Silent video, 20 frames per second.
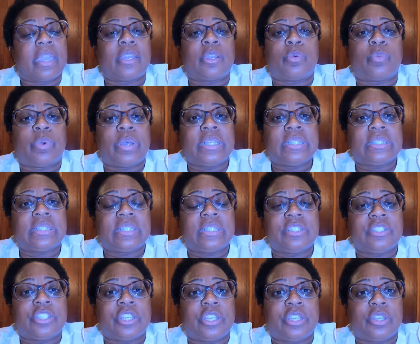And it wasn't
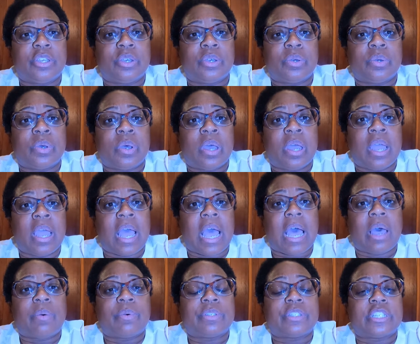until
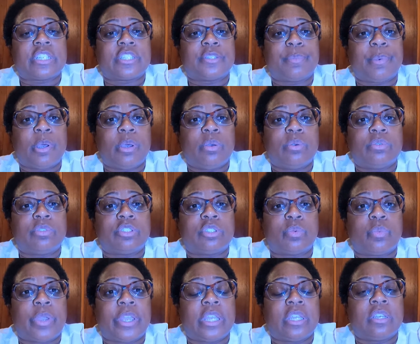I was exposed
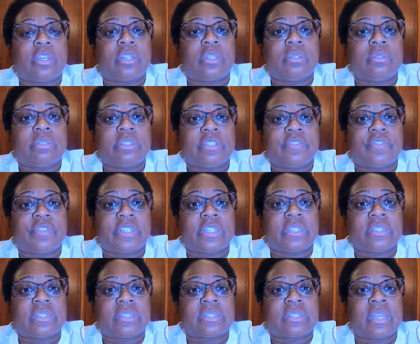to weight
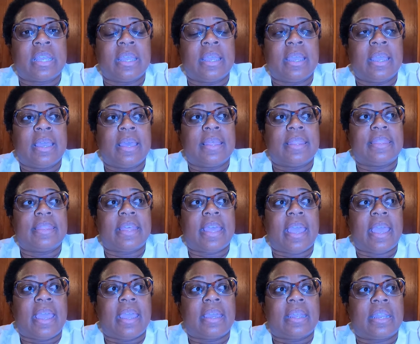inclusiveness
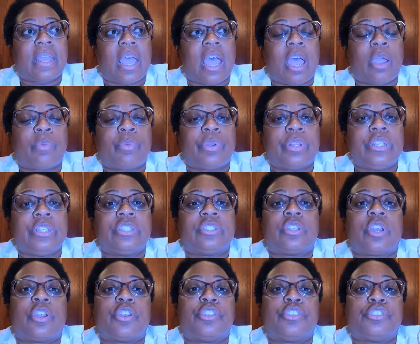that I really
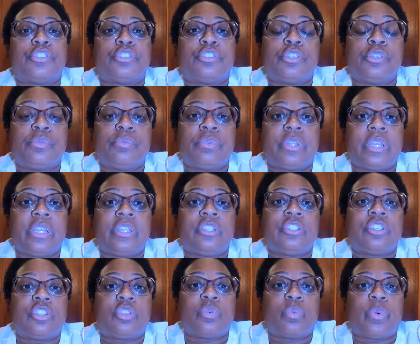started to tune
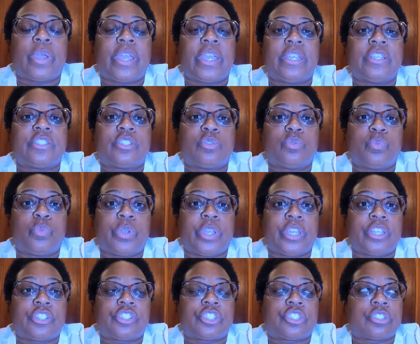into the ways in
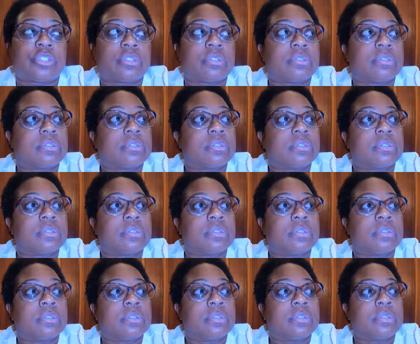which
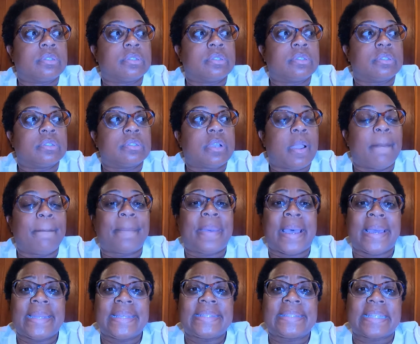
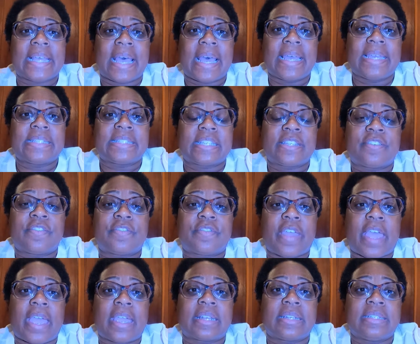body size, in
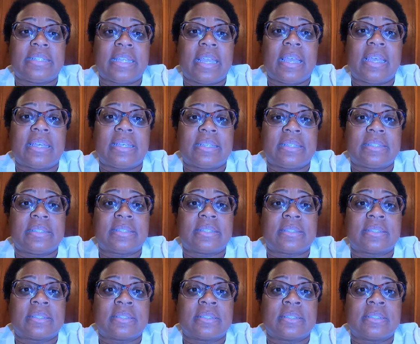fact,
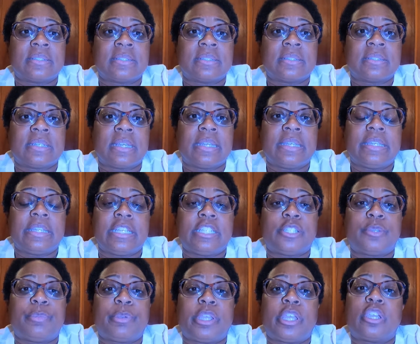does
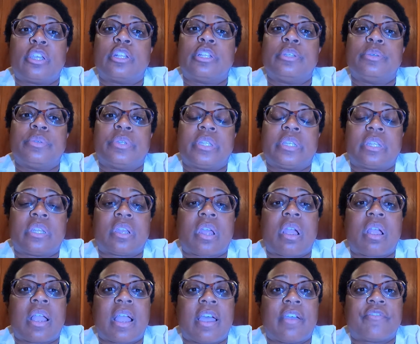need to be included in
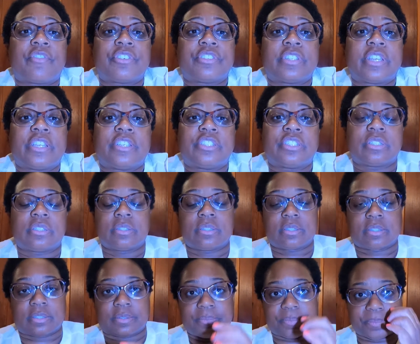our
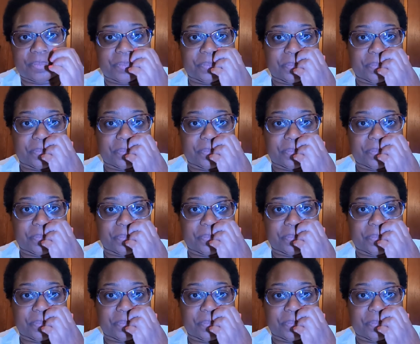conversations.